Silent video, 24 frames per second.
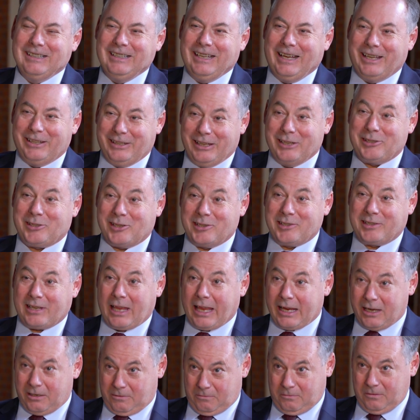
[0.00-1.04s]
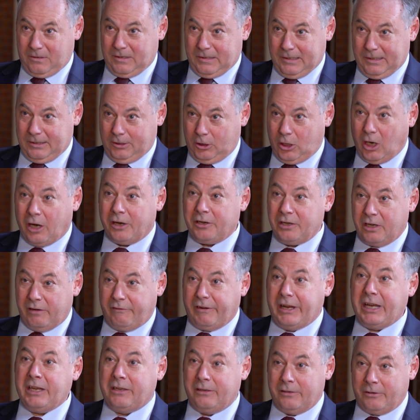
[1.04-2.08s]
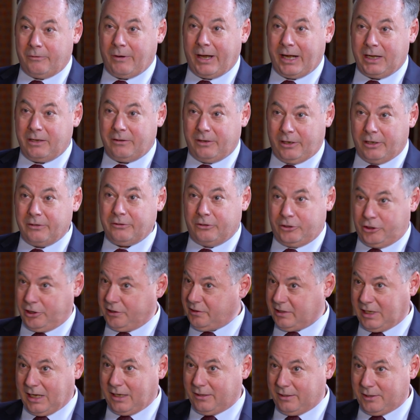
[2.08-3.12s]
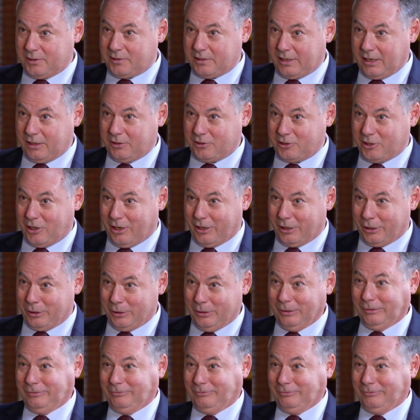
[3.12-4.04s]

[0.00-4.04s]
And this is like Garden of Eden, right? They're just getting this thing started.